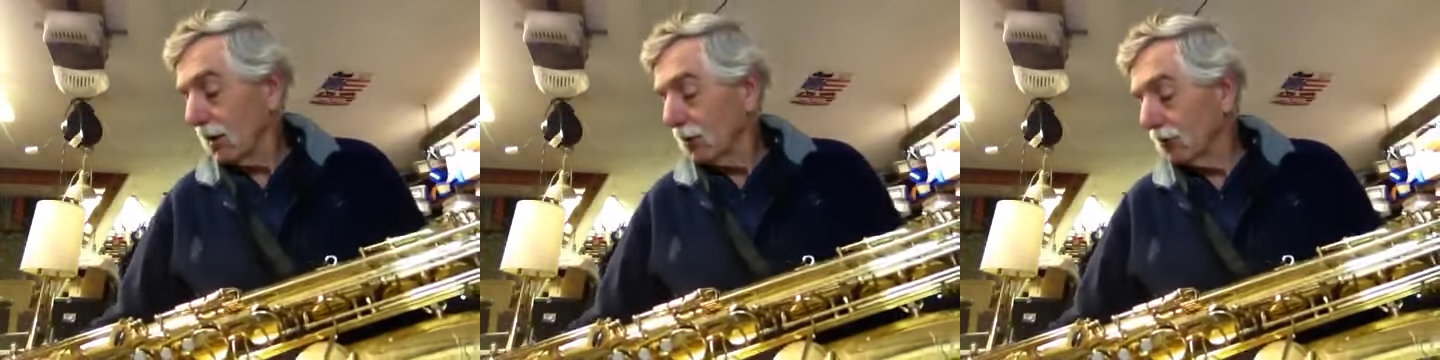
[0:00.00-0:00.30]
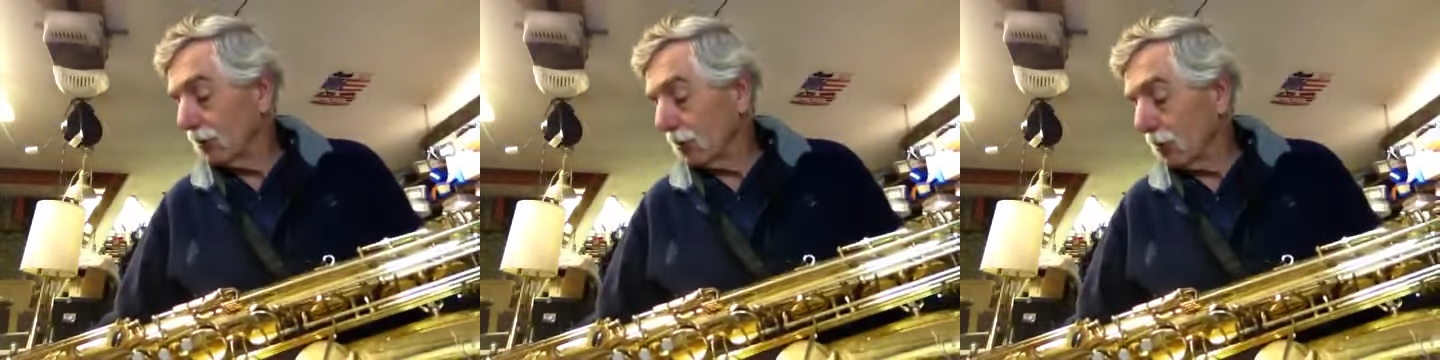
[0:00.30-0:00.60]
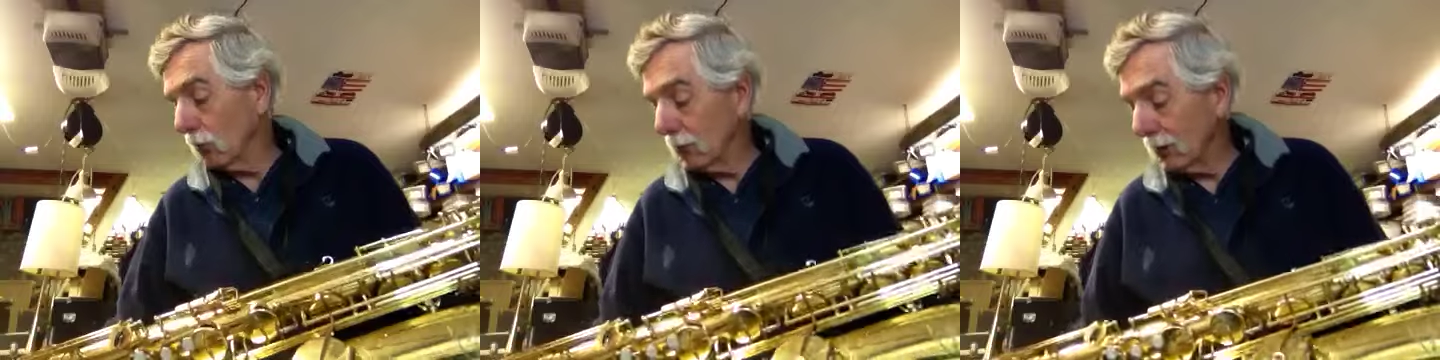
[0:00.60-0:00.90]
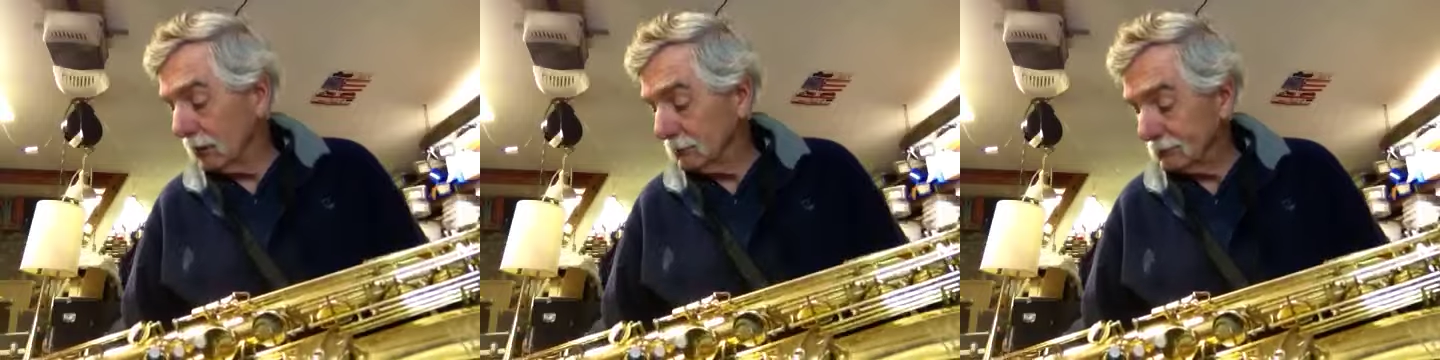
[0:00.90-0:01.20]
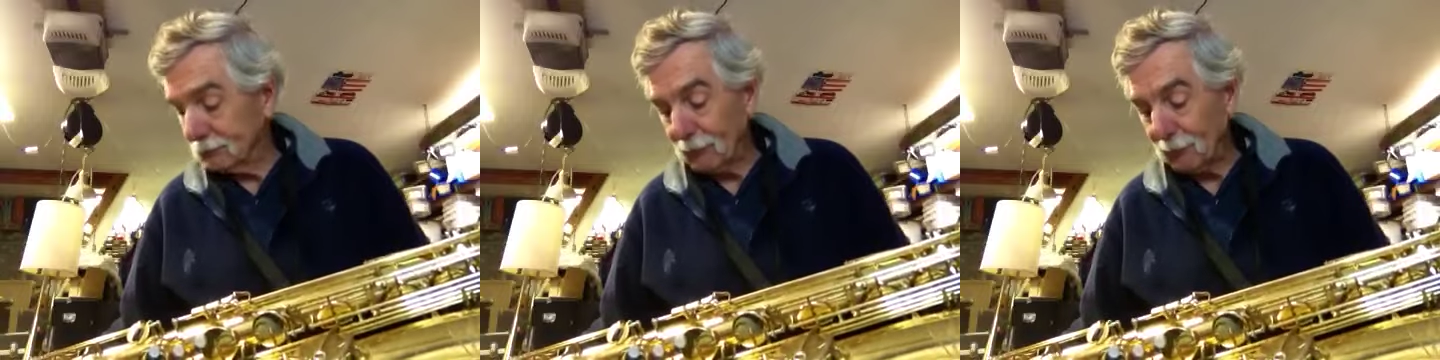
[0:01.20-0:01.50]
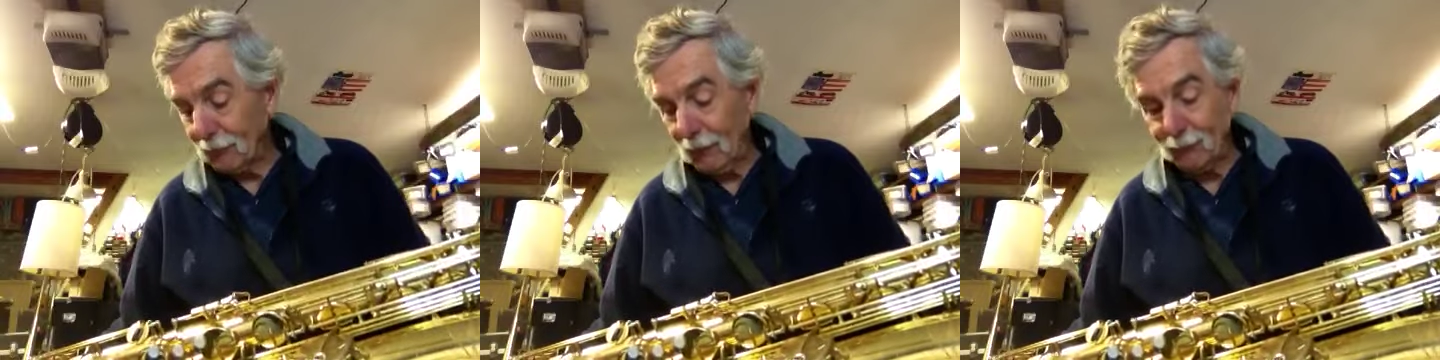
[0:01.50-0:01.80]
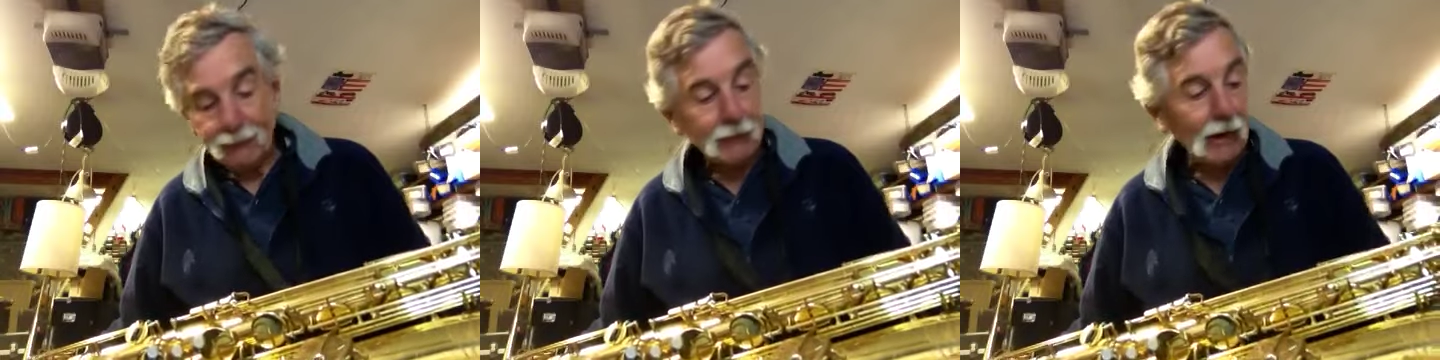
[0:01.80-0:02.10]
So
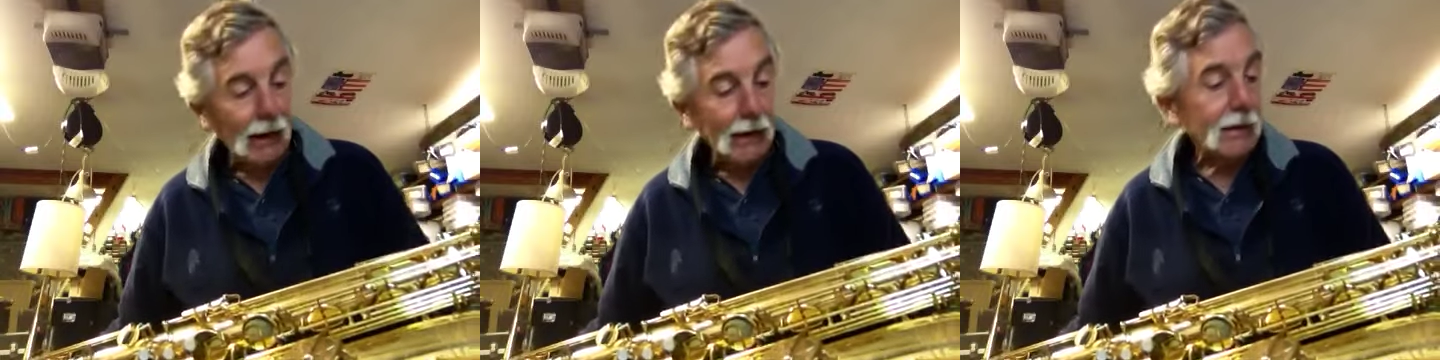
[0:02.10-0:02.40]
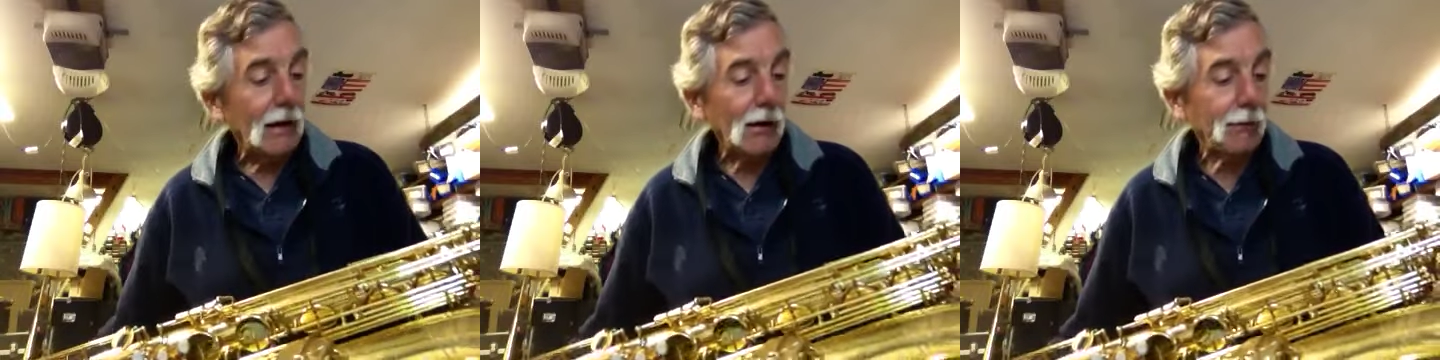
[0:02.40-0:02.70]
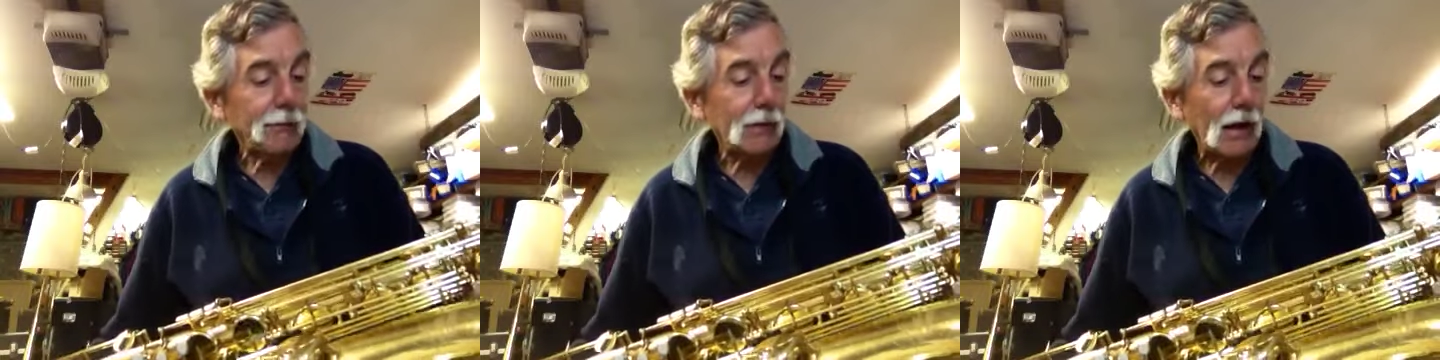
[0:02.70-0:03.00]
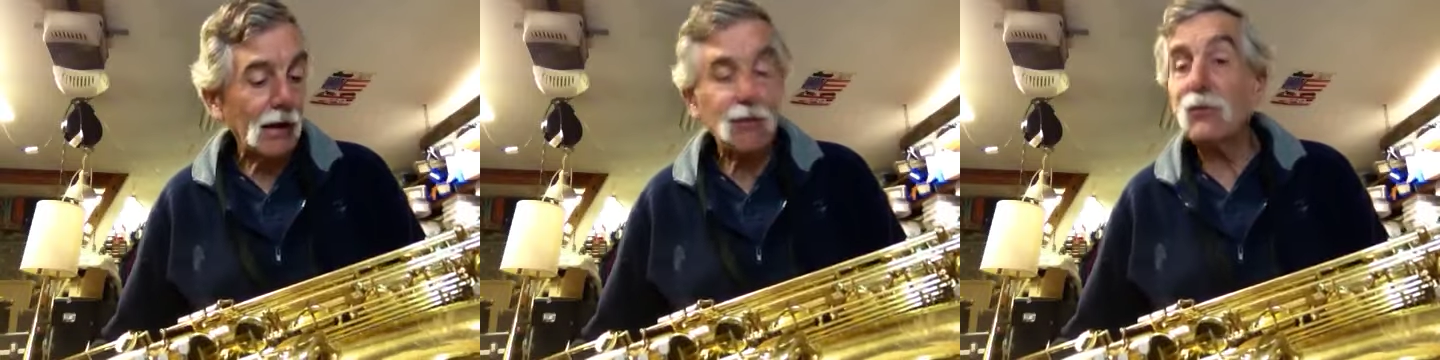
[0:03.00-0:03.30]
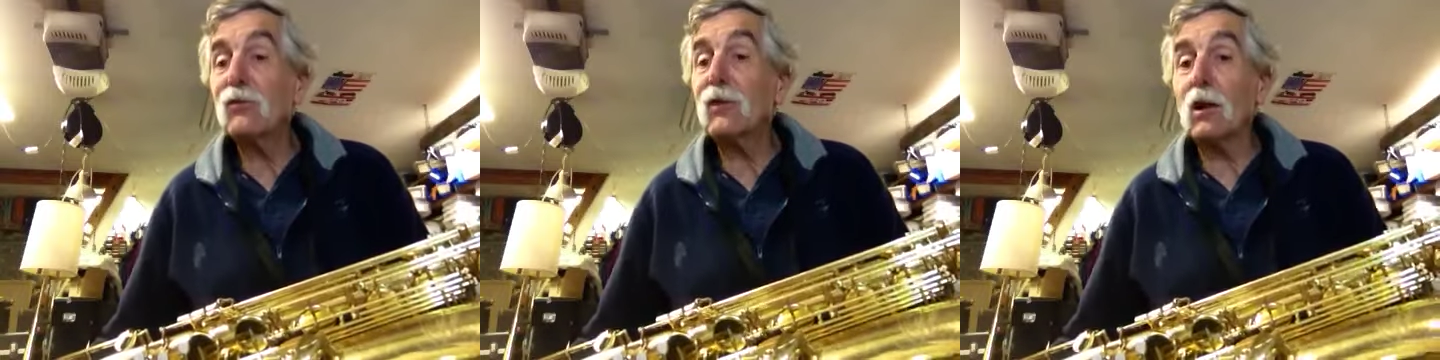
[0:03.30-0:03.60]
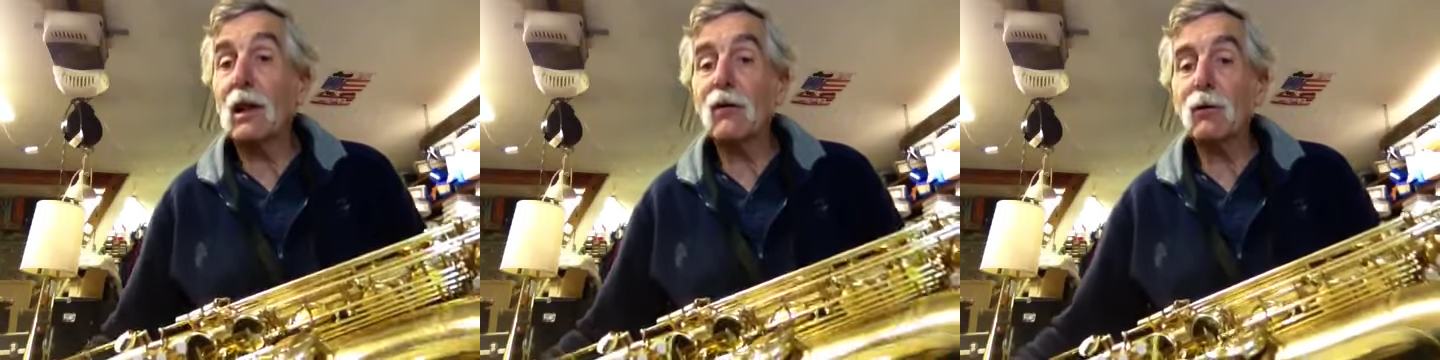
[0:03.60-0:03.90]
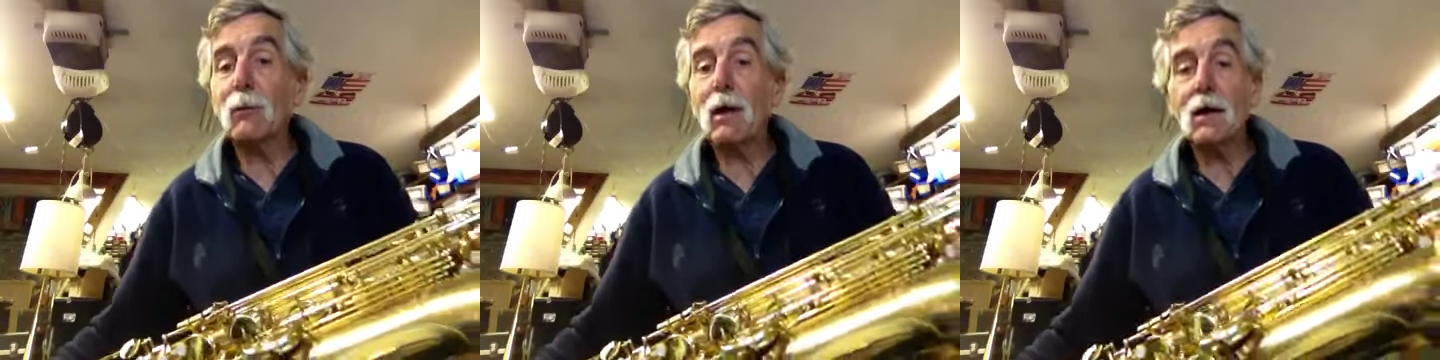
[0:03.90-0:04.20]
anyhow, this is the later
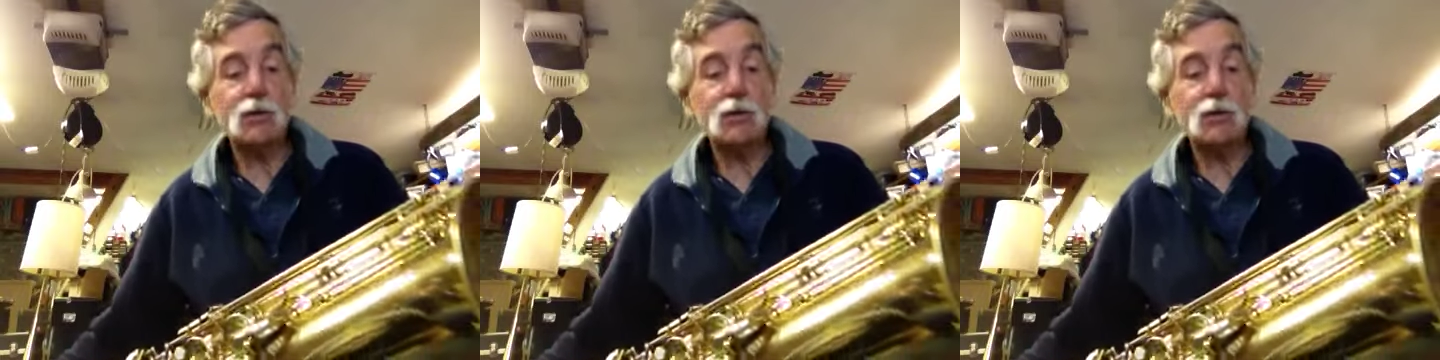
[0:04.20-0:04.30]
model.